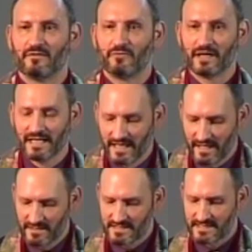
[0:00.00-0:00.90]
really
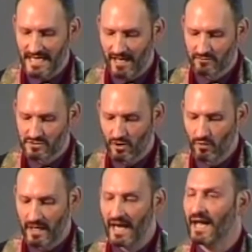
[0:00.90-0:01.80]
is sounds
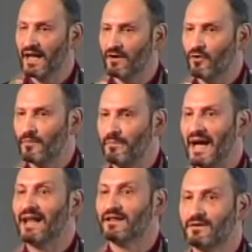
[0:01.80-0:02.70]
okay or
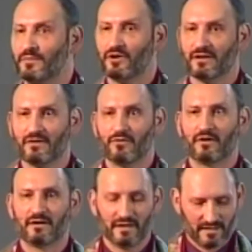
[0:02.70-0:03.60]
palatable
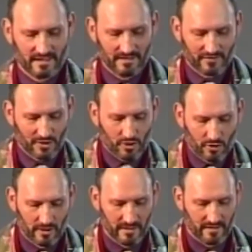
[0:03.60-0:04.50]
or even
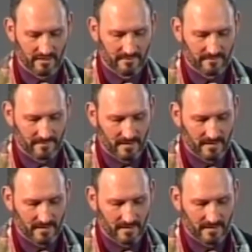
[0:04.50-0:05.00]
good.